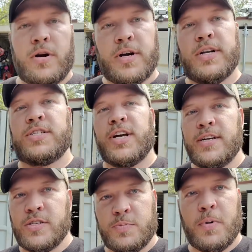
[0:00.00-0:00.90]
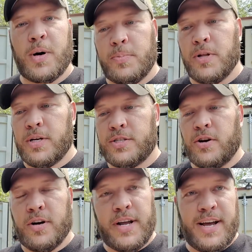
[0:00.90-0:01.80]
going to change the spark plugs
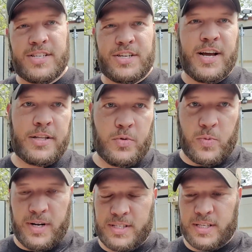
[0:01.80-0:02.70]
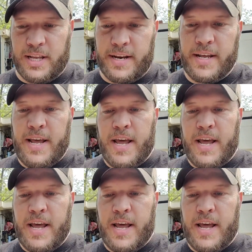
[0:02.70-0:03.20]
on hashtag the red sled.